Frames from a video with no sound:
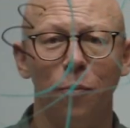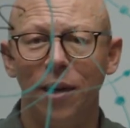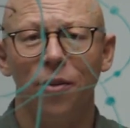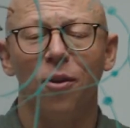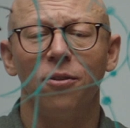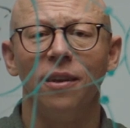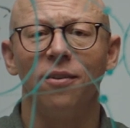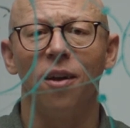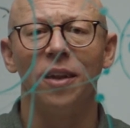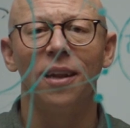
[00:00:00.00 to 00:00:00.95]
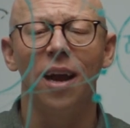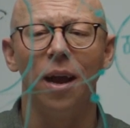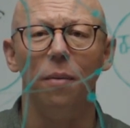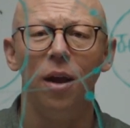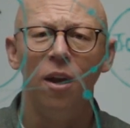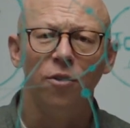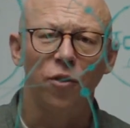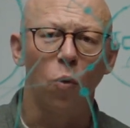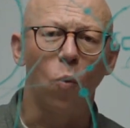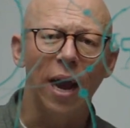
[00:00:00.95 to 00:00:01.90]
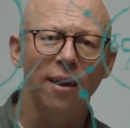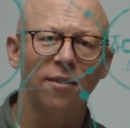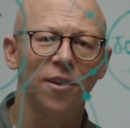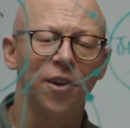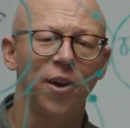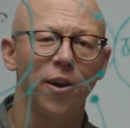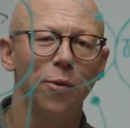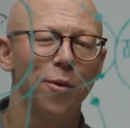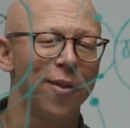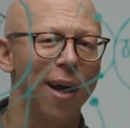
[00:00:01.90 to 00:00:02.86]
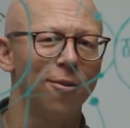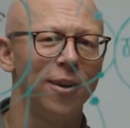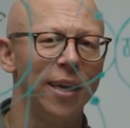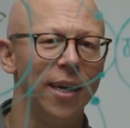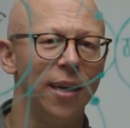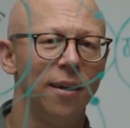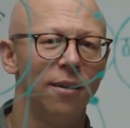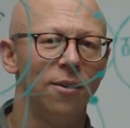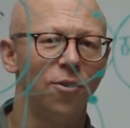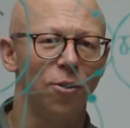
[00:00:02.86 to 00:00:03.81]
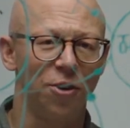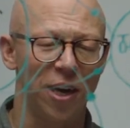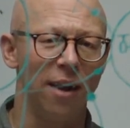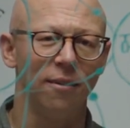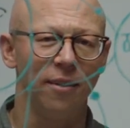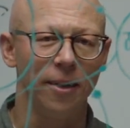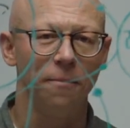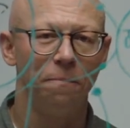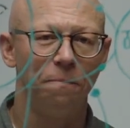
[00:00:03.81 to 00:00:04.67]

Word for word: we do those things all the time. So why is security with IoT so challenging?